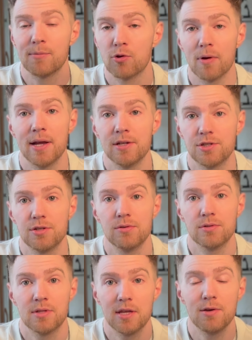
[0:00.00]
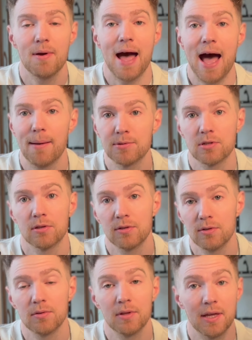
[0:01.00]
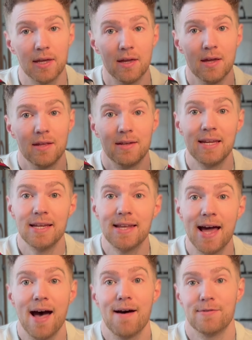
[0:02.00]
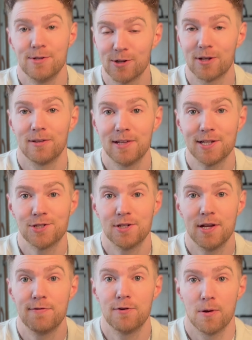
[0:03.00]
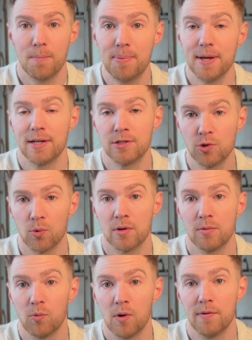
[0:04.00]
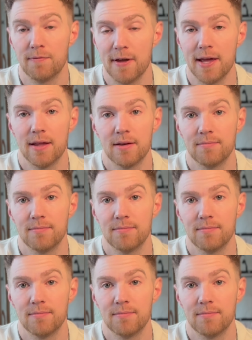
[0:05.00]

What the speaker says: great shoes that you absolutely need to have in your collection if you're a big Jordan 1 fan.